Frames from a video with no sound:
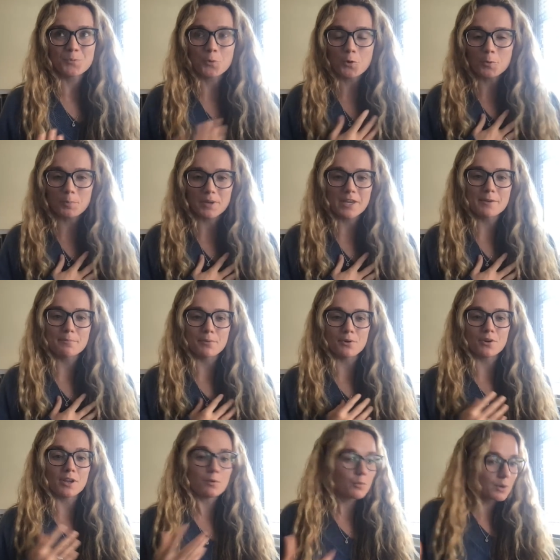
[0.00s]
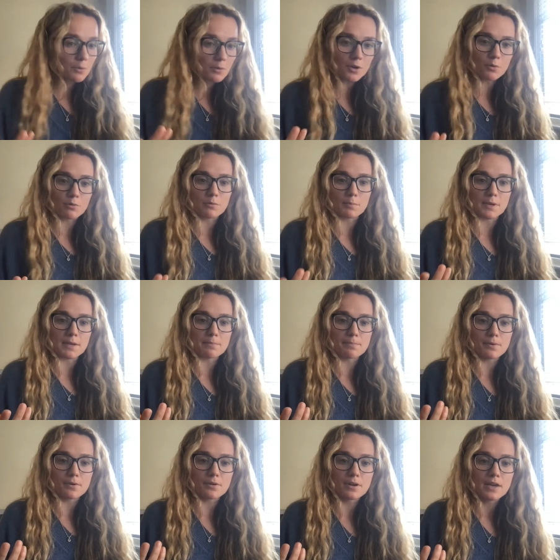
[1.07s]
we're people and we work with
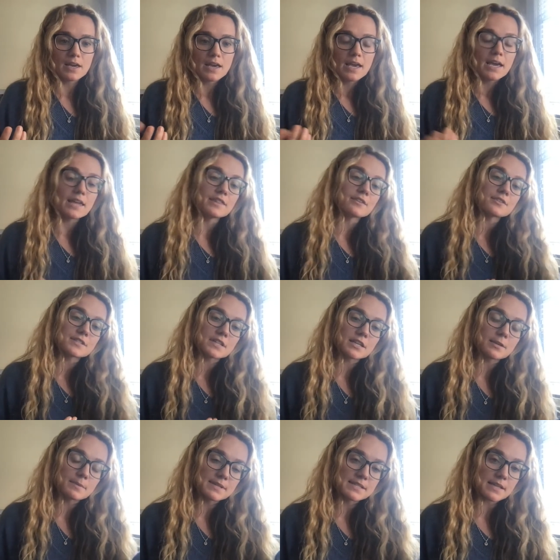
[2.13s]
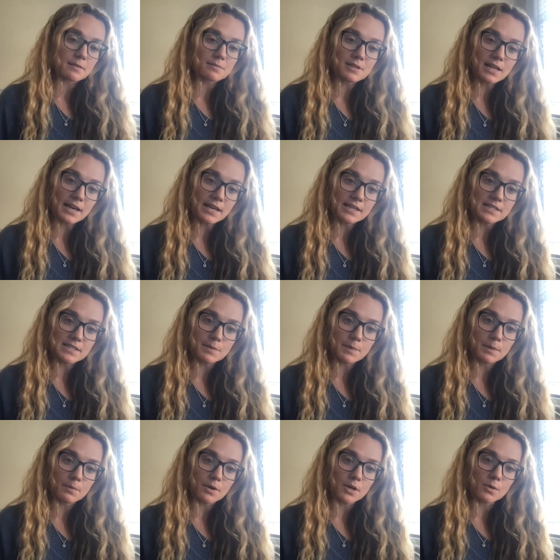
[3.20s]
people. And there's going to be some clients that
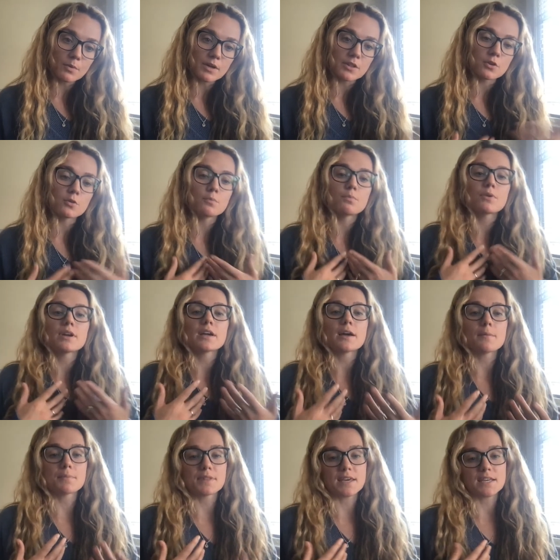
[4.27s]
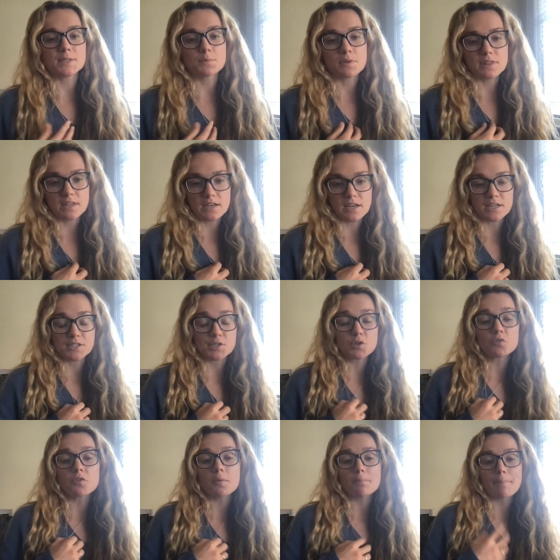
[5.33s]
we work with who bring up things within us,
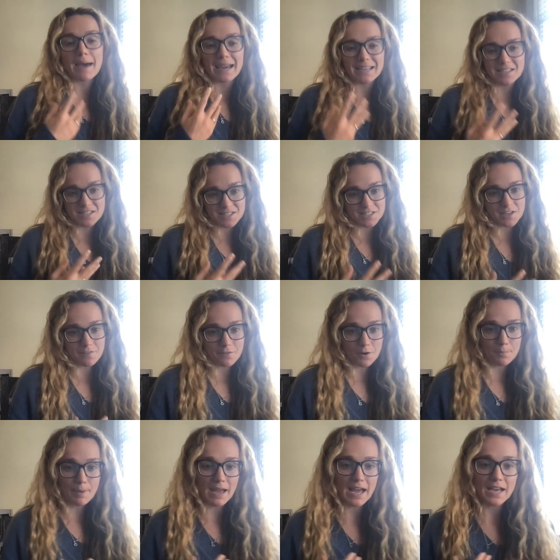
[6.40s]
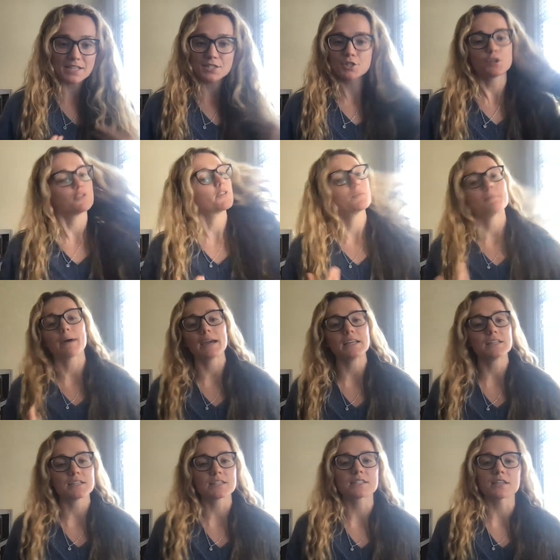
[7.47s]
who remind us of our past, who
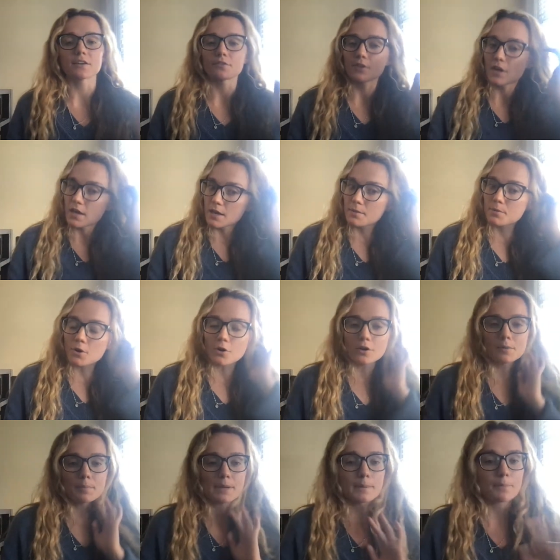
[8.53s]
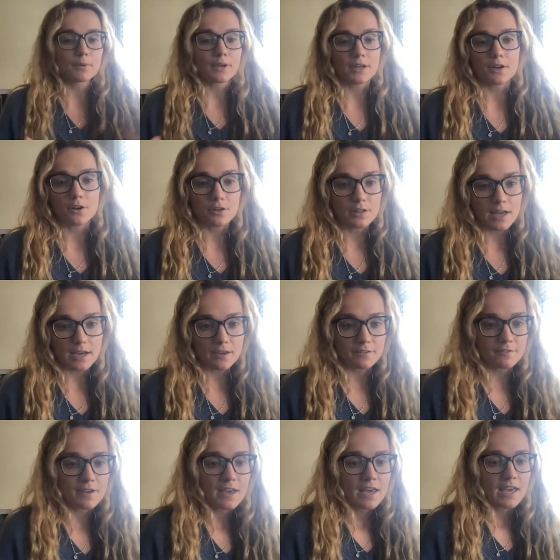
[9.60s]
remind us of current people in our
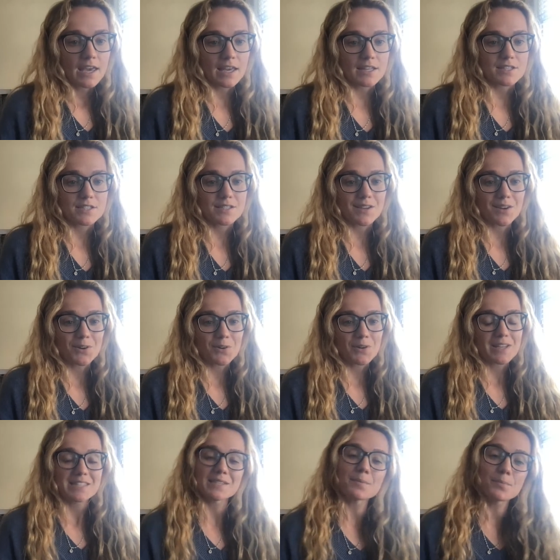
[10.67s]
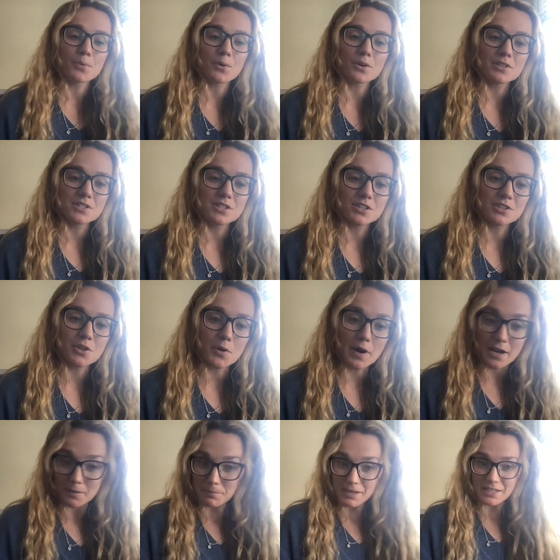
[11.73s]
life. And so it's important to know
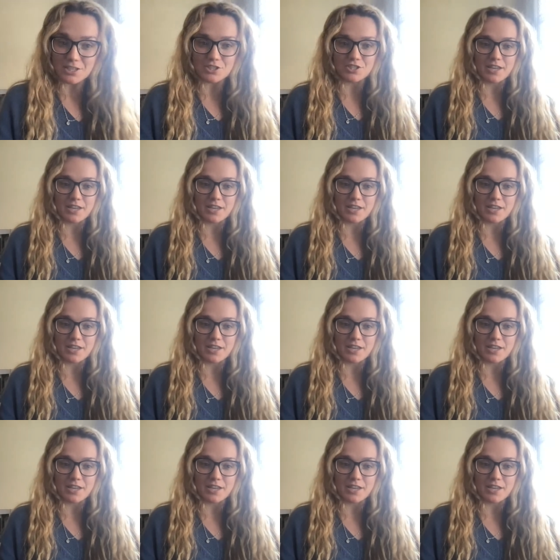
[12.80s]
how to manage